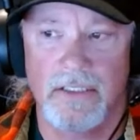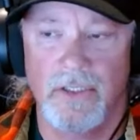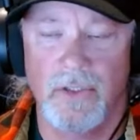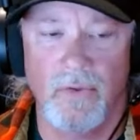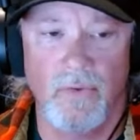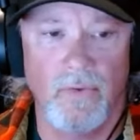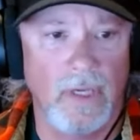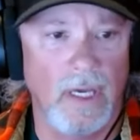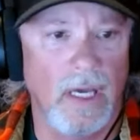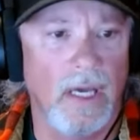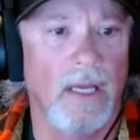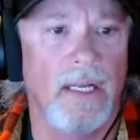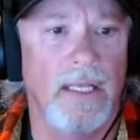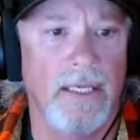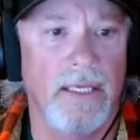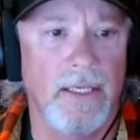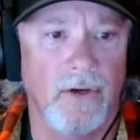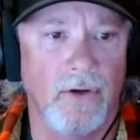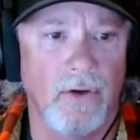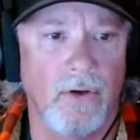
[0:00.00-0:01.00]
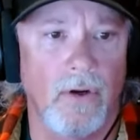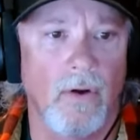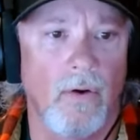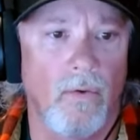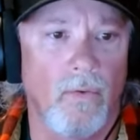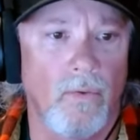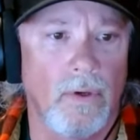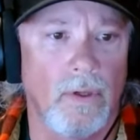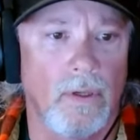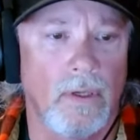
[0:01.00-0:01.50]
to cutting your
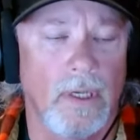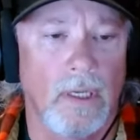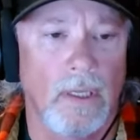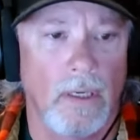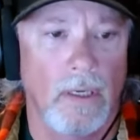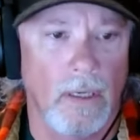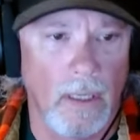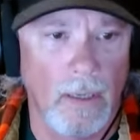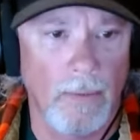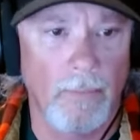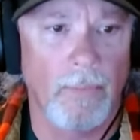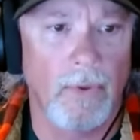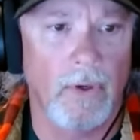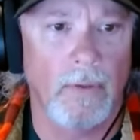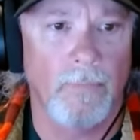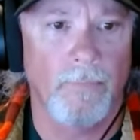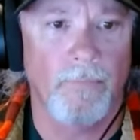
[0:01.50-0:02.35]
own lumber.